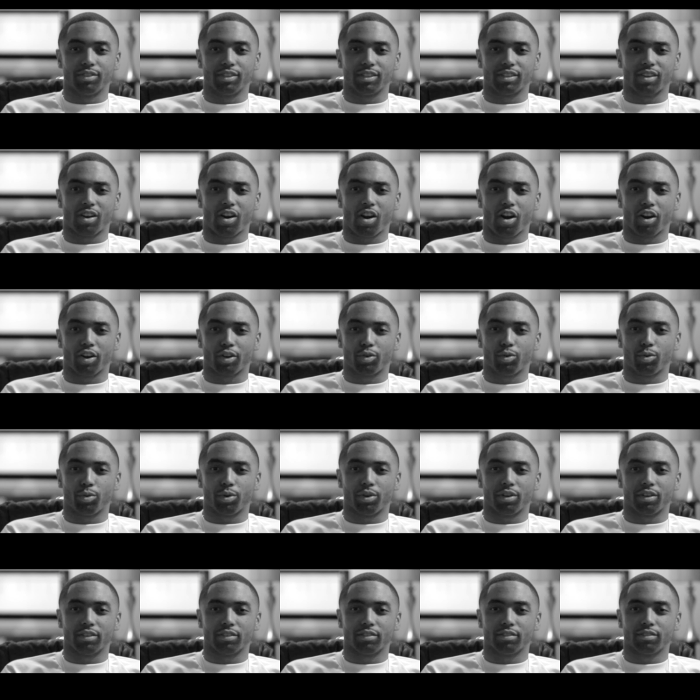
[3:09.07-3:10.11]
just
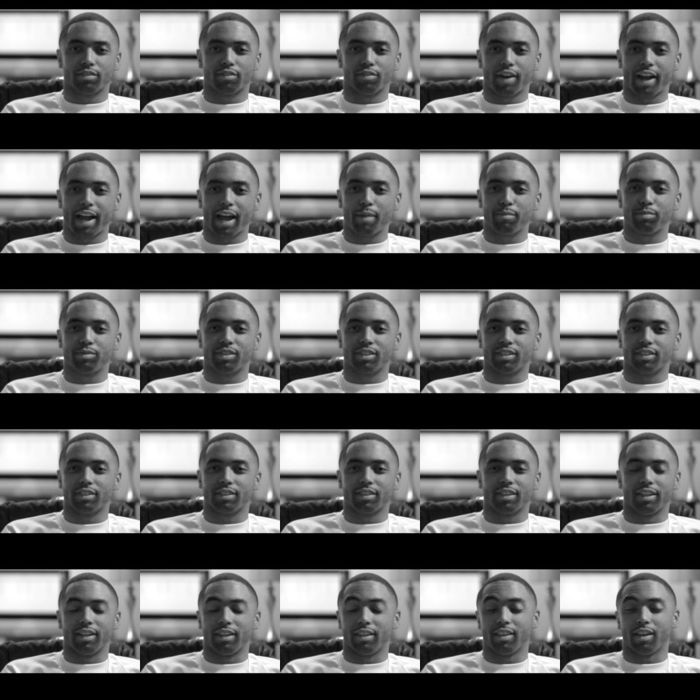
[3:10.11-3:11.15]
hardcore rap
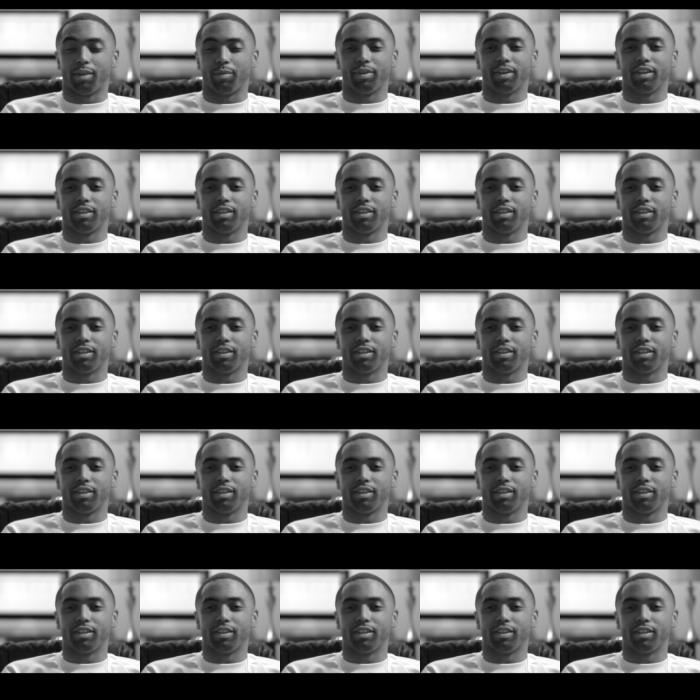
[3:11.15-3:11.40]
to